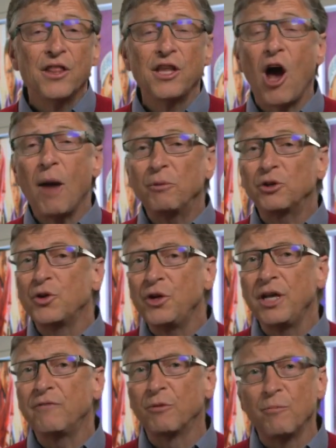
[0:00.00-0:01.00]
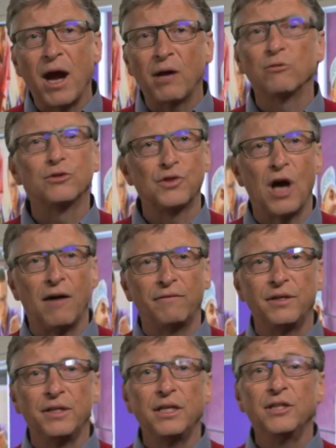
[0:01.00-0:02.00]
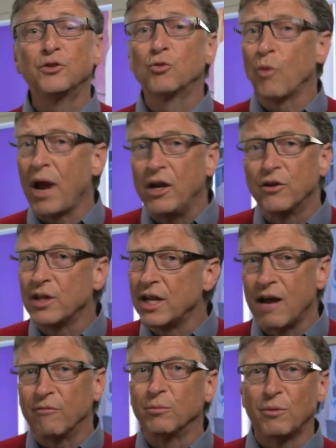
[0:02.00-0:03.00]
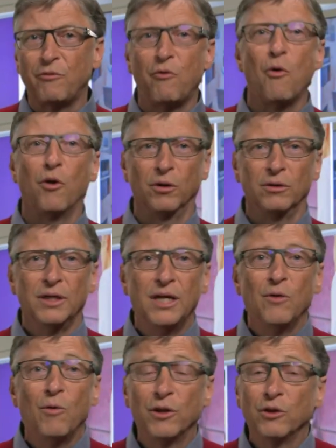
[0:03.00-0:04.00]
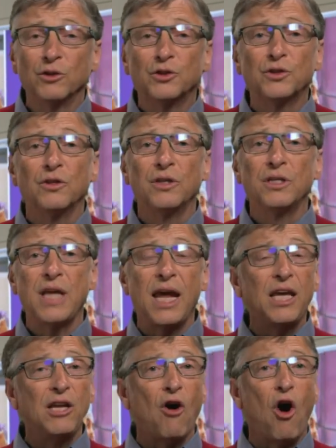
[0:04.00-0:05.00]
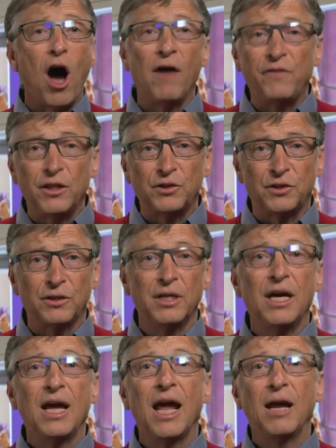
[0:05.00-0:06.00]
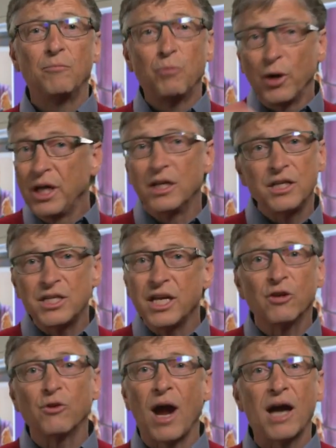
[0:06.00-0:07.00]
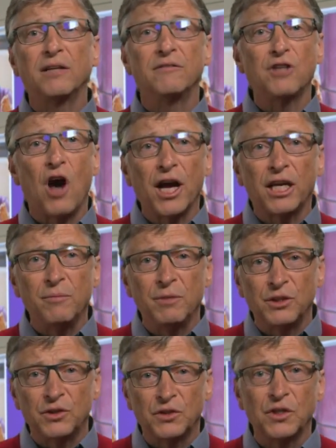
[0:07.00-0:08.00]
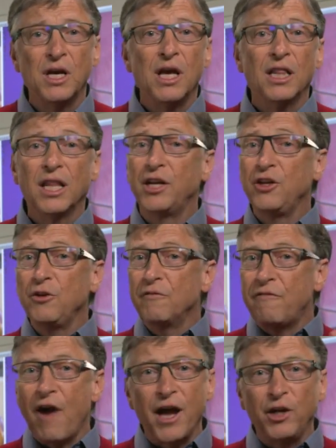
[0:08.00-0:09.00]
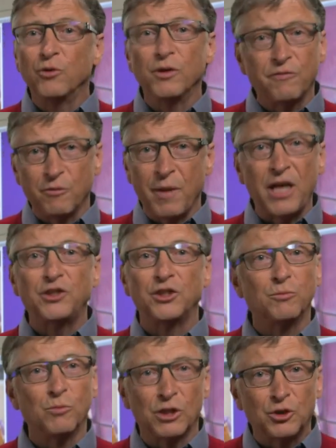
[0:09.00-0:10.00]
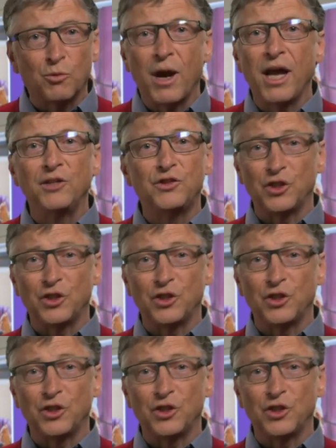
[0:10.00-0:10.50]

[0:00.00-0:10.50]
The opportunity for Microsoft is greater than ever before, whether it's taking Office and bringing it to interactive documents, letting you find your information in rich ways,